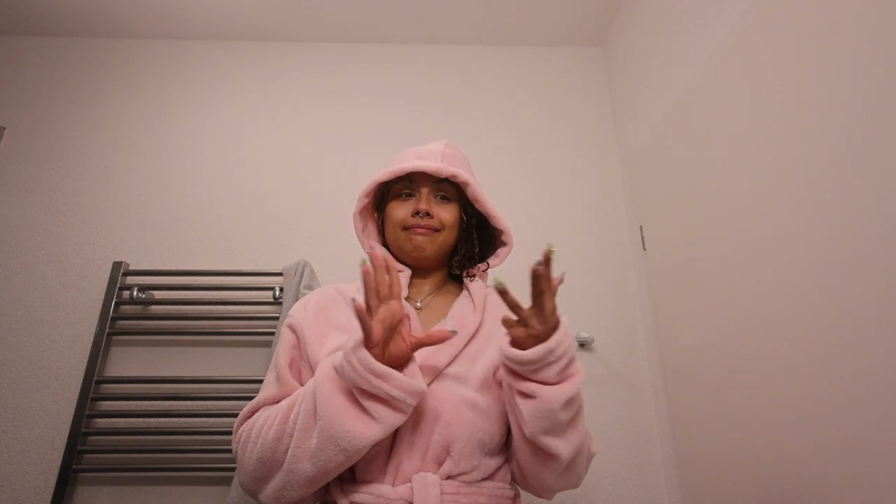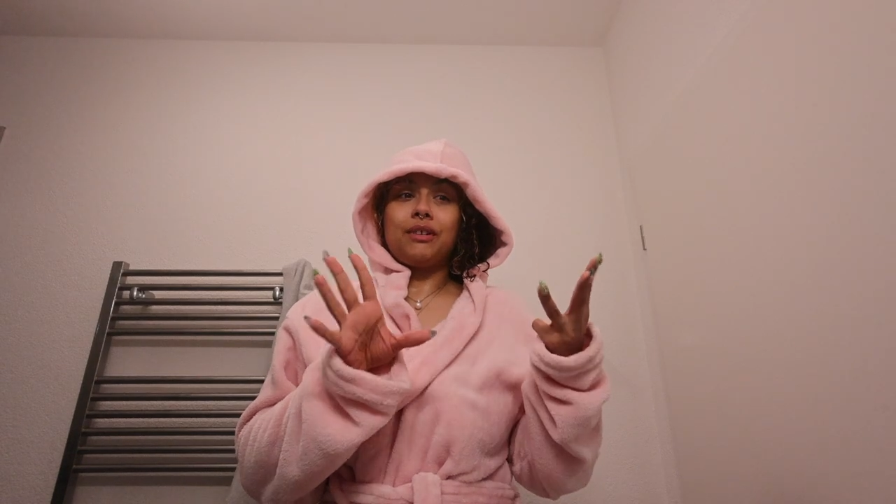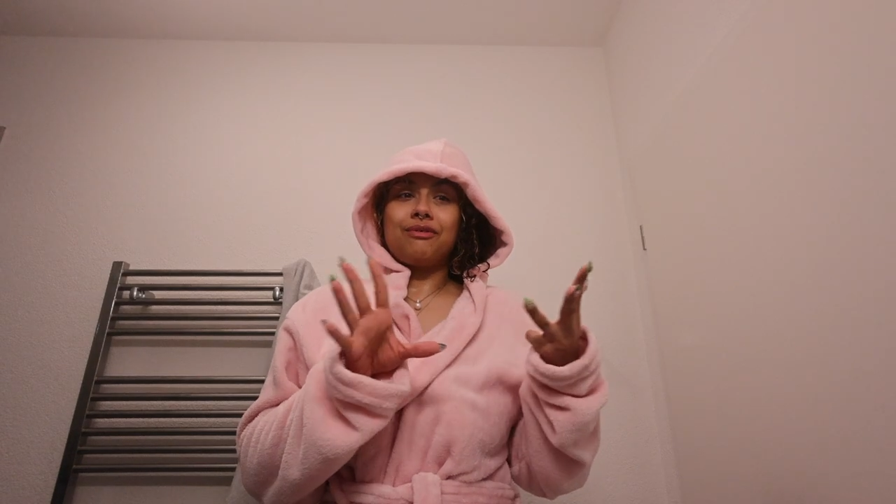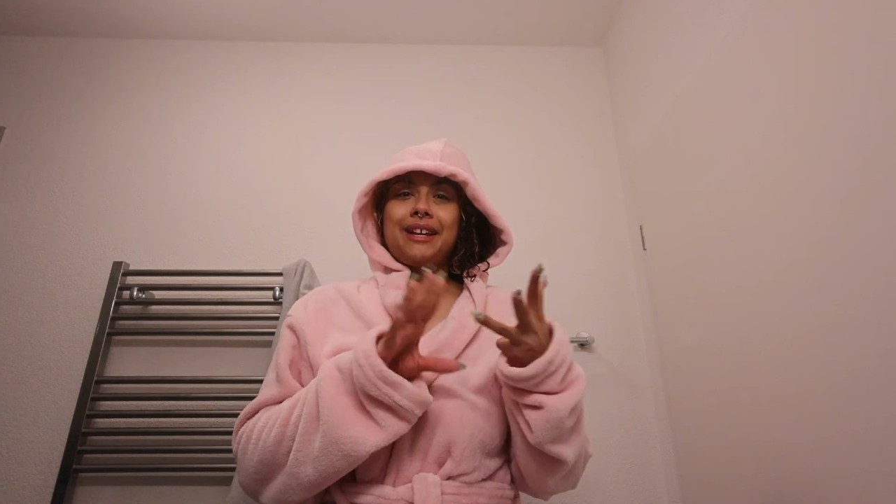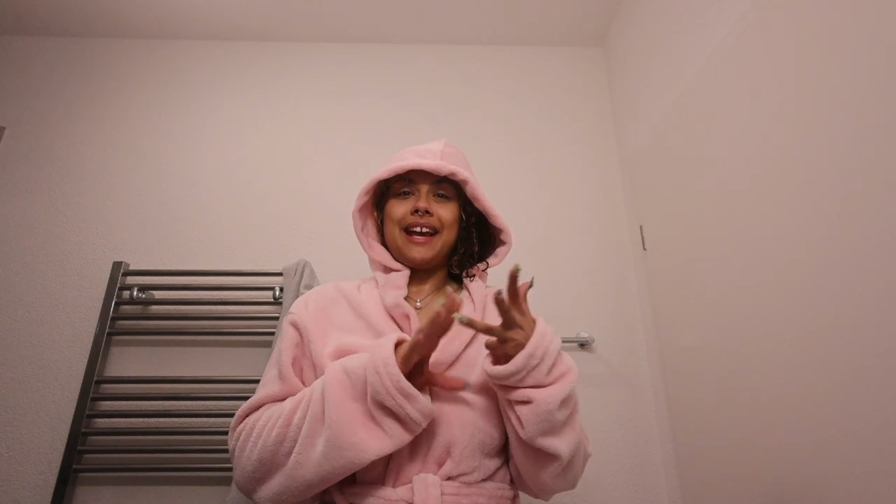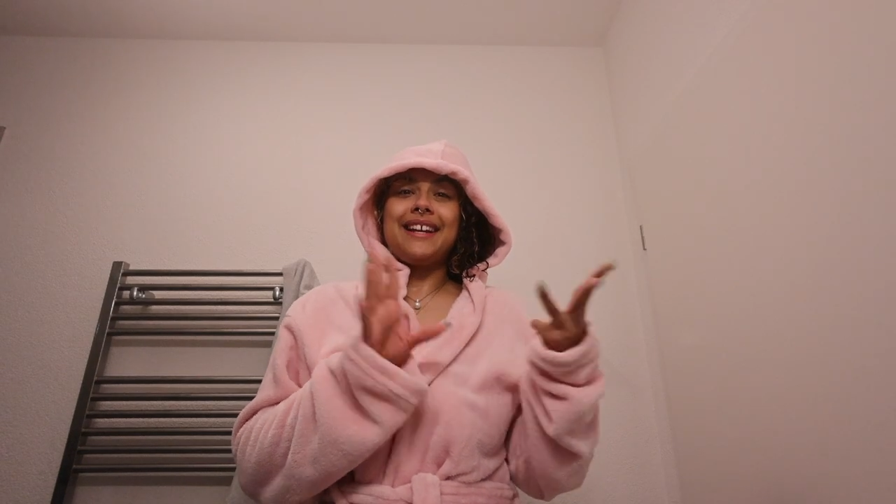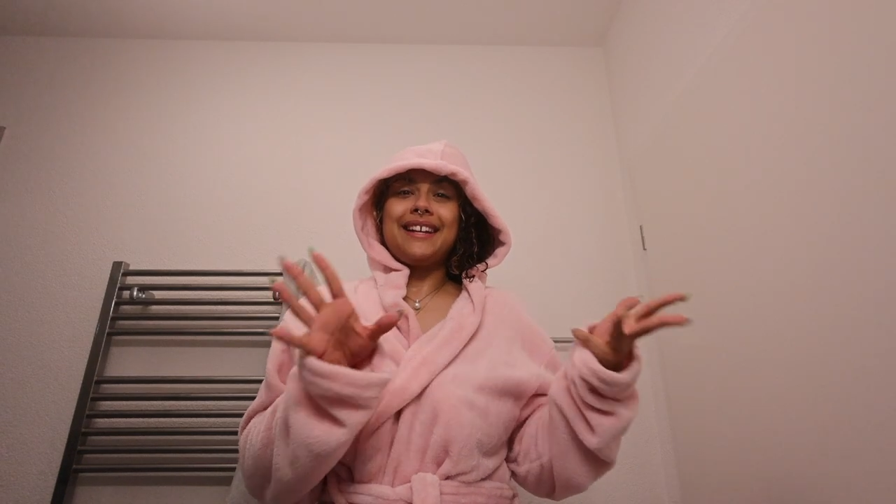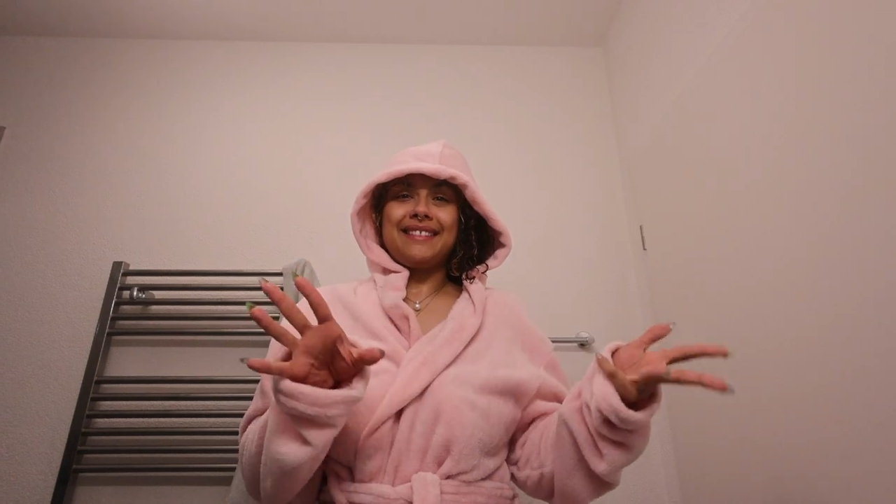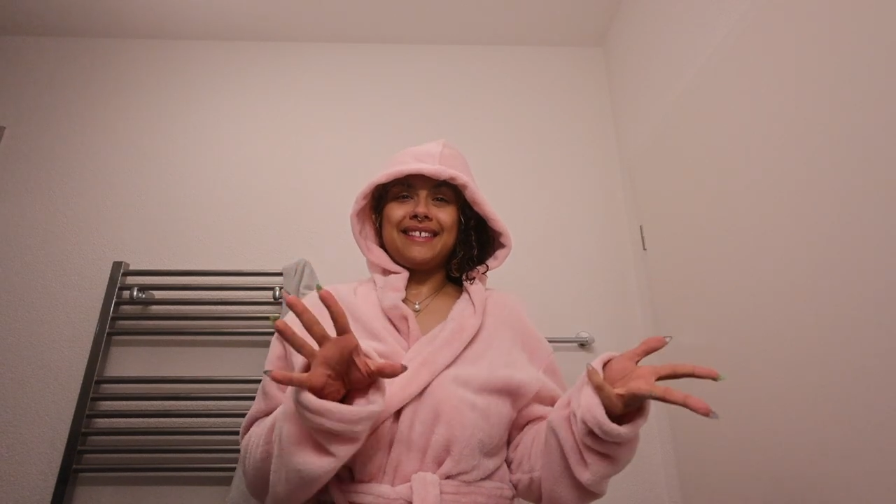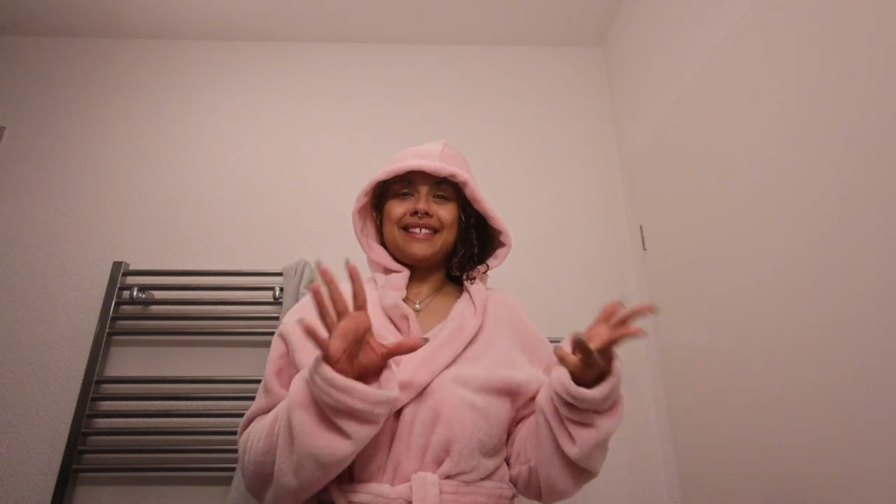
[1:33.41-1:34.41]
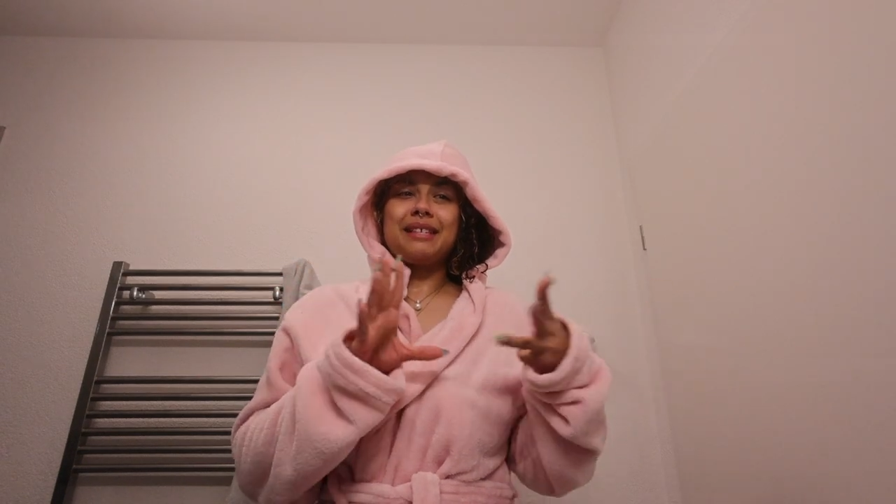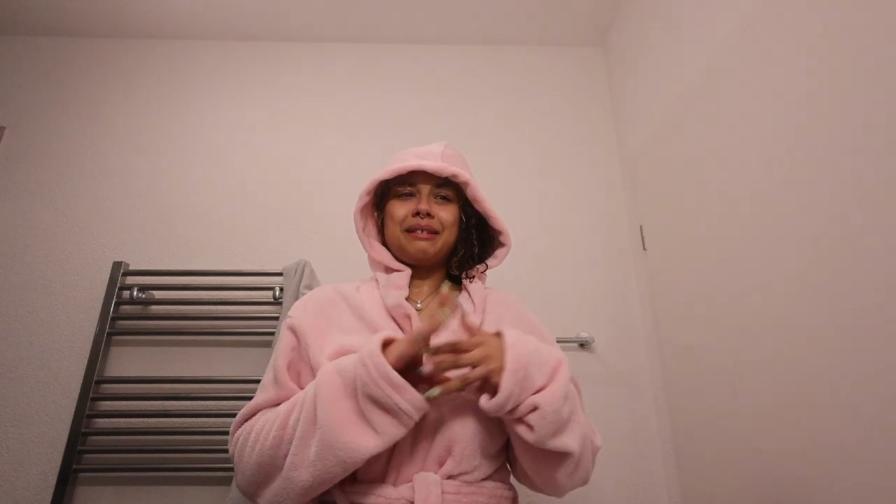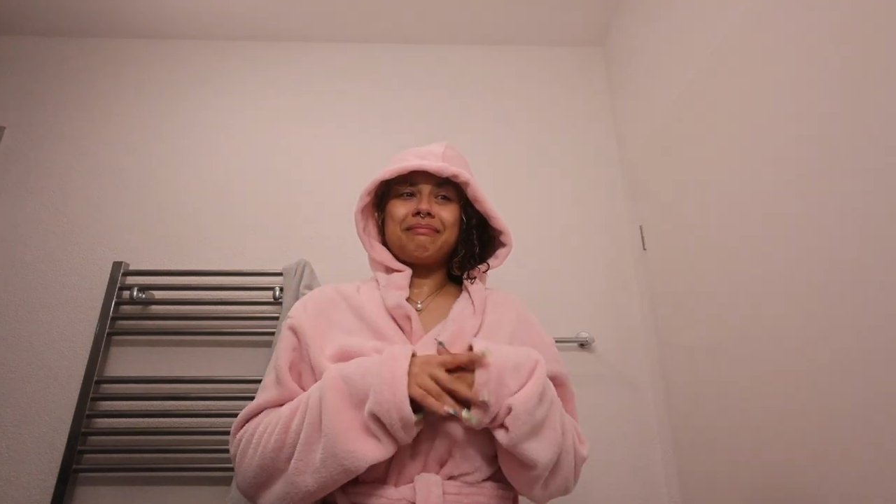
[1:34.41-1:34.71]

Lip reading: create in this